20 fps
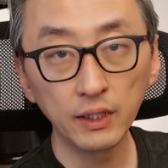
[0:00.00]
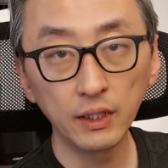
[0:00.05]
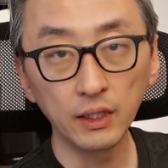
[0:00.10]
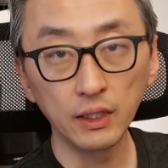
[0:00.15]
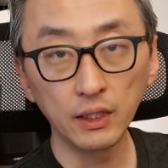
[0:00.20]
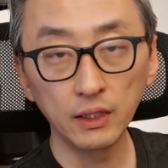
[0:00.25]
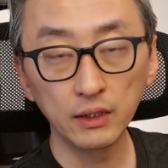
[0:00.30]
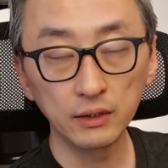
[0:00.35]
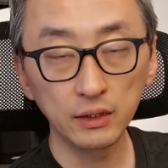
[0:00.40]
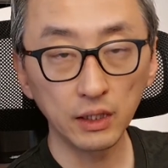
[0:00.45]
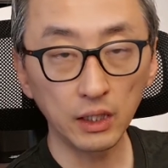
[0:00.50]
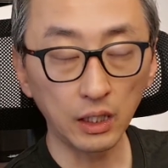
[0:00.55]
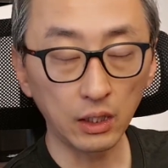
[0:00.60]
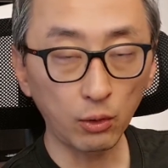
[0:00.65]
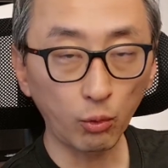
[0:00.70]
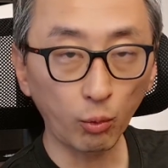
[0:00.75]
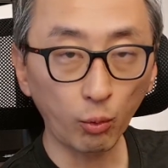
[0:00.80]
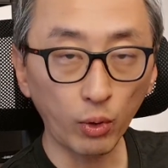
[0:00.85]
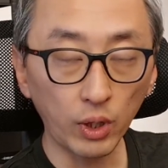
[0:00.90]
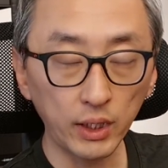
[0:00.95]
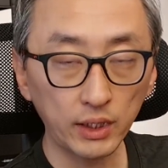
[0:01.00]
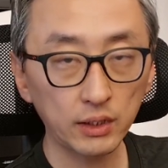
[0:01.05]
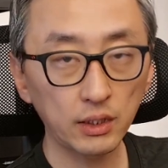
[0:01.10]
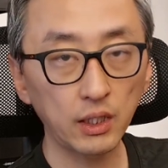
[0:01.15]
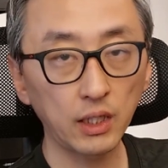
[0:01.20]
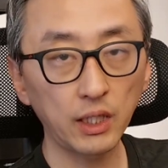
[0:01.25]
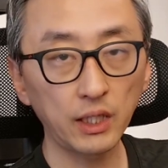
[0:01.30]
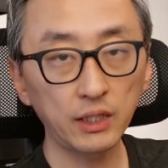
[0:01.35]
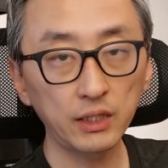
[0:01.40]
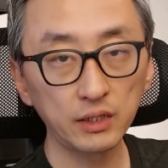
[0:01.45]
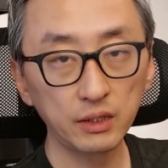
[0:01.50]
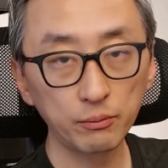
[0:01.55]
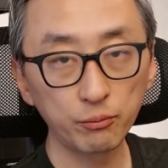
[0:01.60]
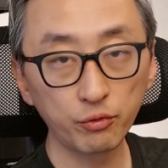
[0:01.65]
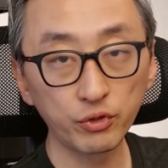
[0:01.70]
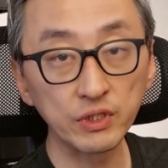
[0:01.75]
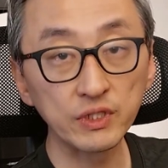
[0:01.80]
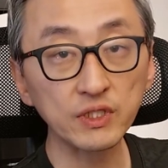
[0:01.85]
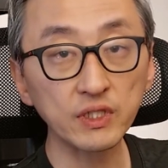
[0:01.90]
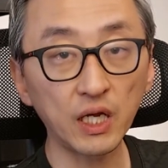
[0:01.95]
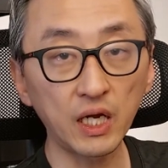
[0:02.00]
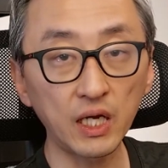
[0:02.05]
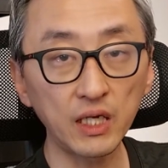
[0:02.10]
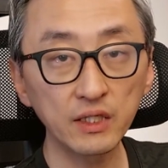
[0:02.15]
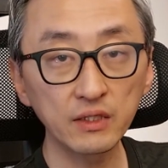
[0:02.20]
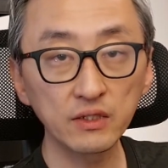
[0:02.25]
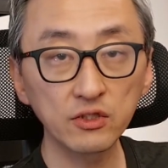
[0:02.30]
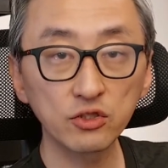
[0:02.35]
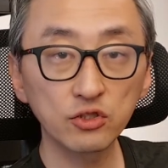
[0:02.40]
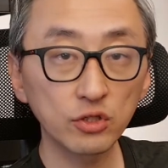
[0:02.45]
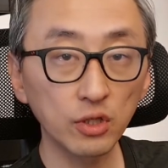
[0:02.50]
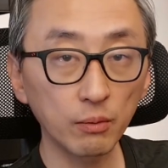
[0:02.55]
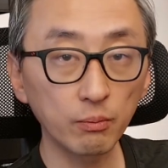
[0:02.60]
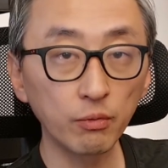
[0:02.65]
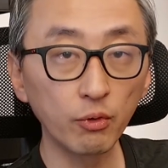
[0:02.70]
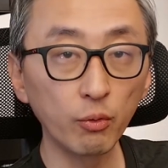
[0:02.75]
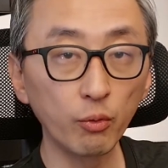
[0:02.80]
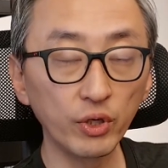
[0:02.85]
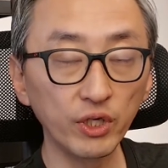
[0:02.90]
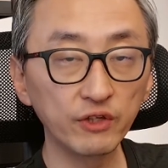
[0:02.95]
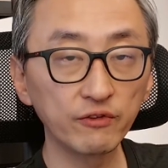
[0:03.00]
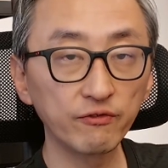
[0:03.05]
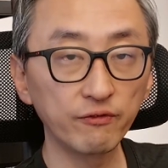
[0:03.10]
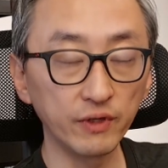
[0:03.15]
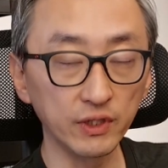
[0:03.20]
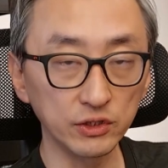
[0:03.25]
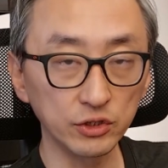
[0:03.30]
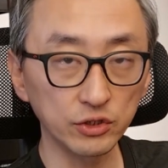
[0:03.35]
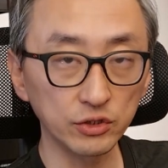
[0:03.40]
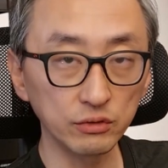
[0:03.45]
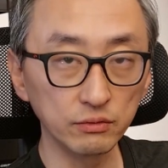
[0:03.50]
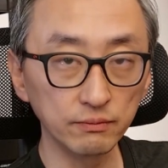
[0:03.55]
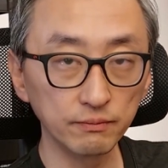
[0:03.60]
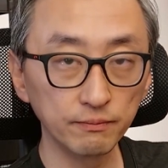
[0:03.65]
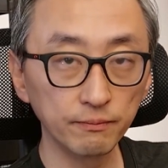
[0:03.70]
and I quite like the precise stop and wait function.